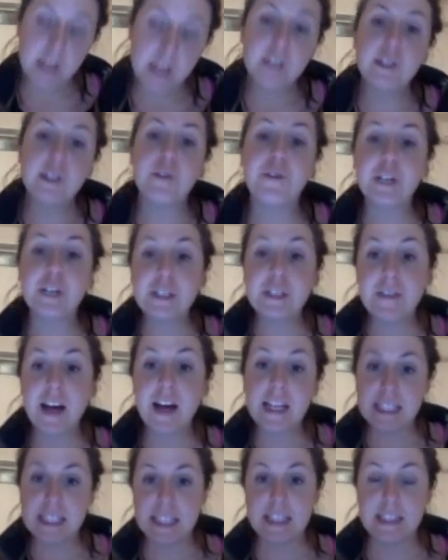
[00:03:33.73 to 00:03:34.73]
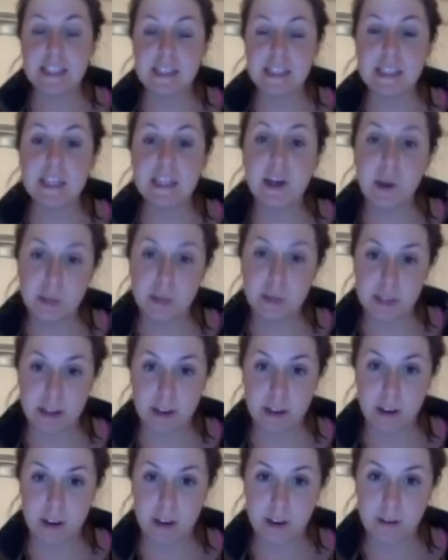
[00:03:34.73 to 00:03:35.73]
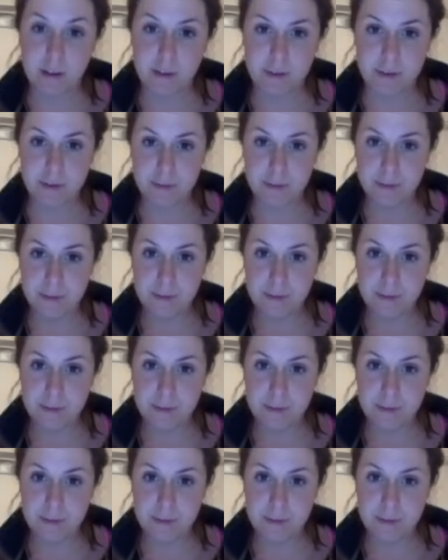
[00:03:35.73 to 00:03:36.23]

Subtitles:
So first of all, I see this is a cosine curve.